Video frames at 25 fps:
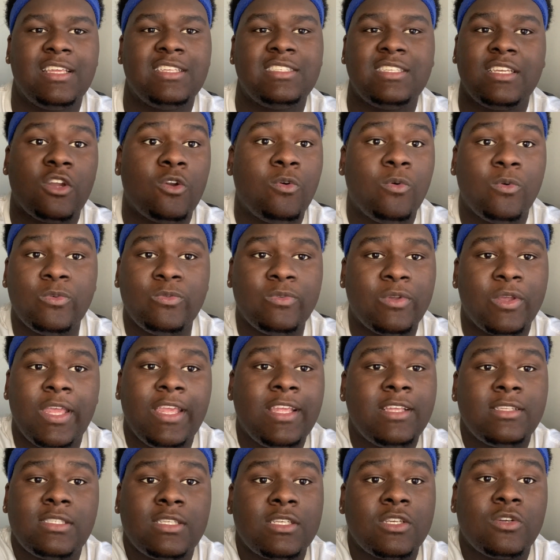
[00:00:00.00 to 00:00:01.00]

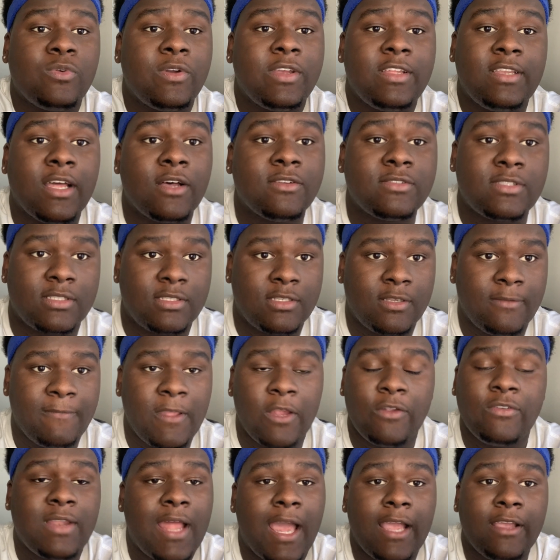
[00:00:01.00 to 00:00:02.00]
Quentin Nelson.
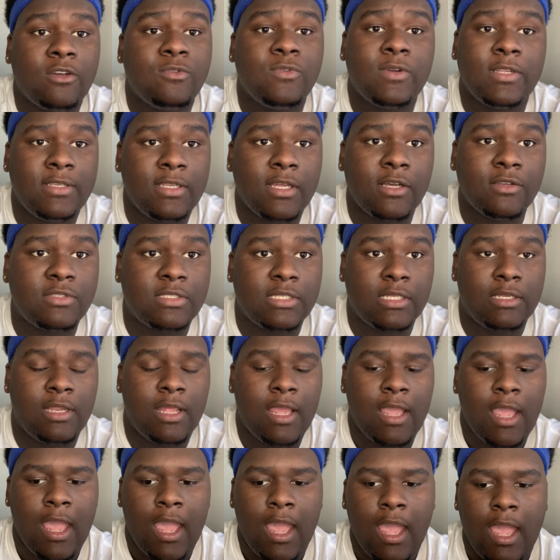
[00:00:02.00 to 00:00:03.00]
They're not Quentin Nelson.
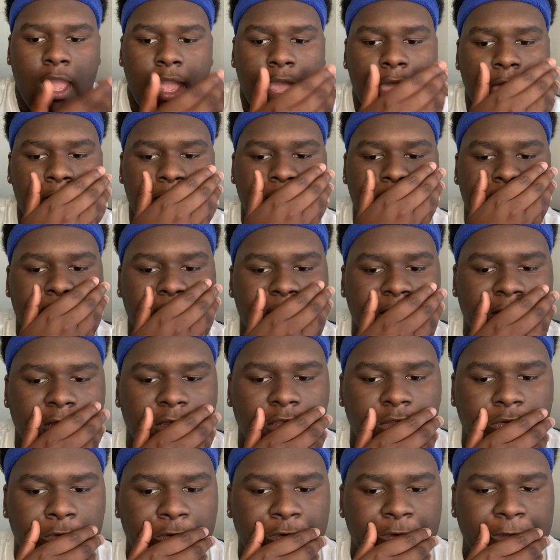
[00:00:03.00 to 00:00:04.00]

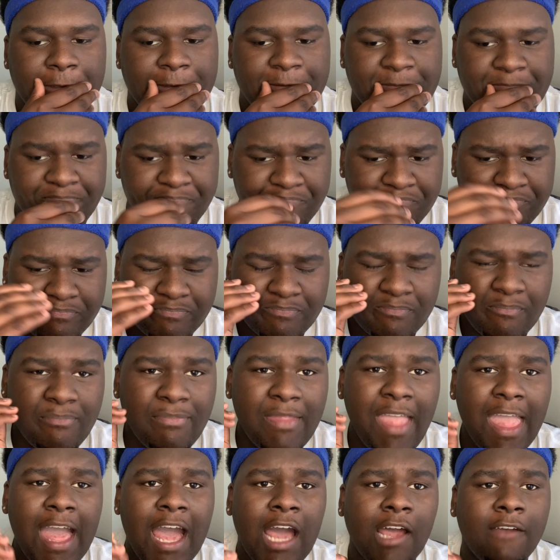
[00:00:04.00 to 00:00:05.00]
And
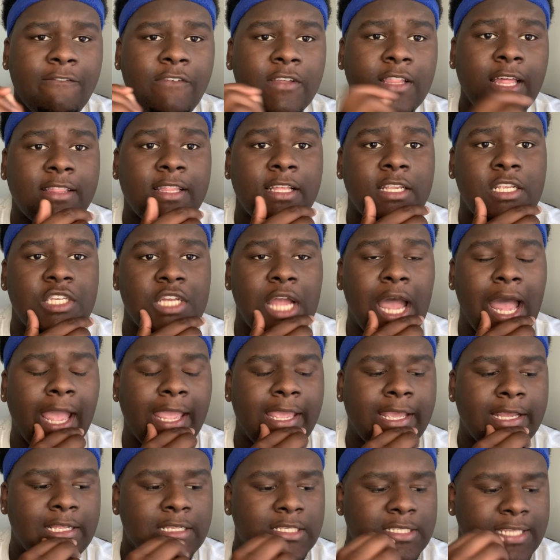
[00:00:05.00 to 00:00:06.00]
I feel like the
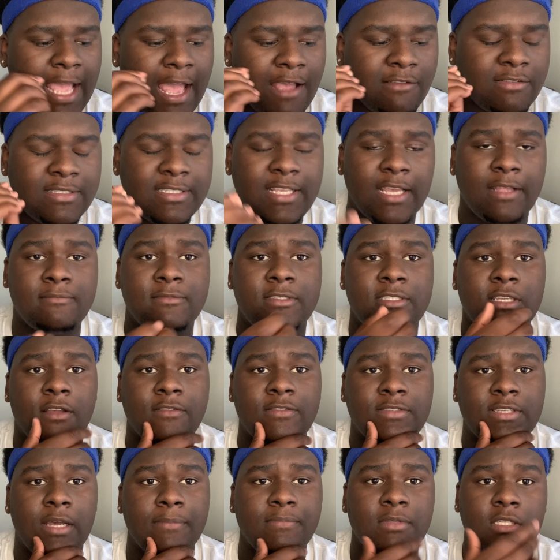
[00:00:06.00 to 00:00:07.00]
Giants have set
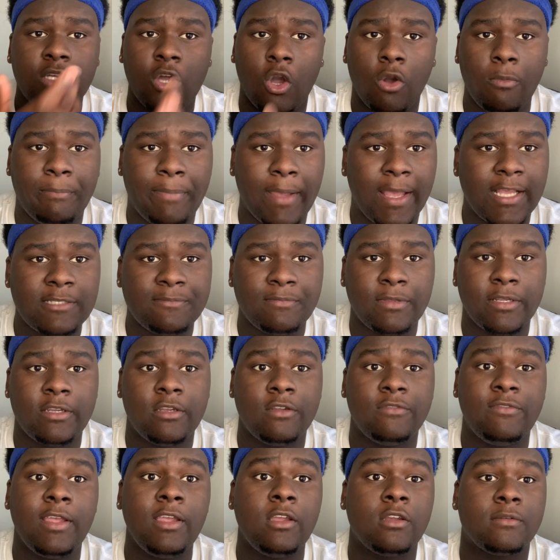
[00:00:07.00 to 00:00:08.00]
themselves up to go best player
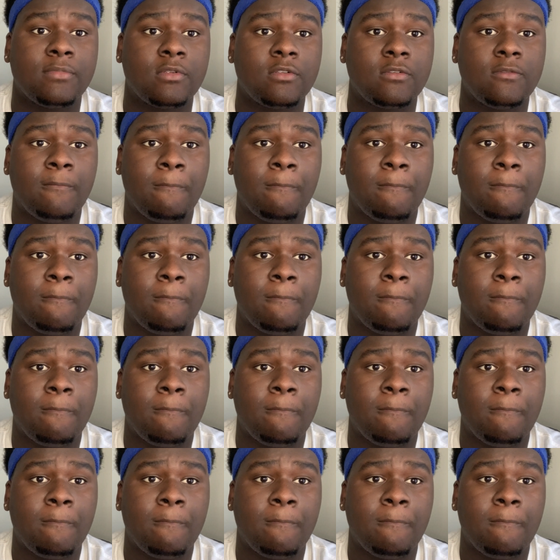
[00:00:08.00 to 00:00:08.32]
available.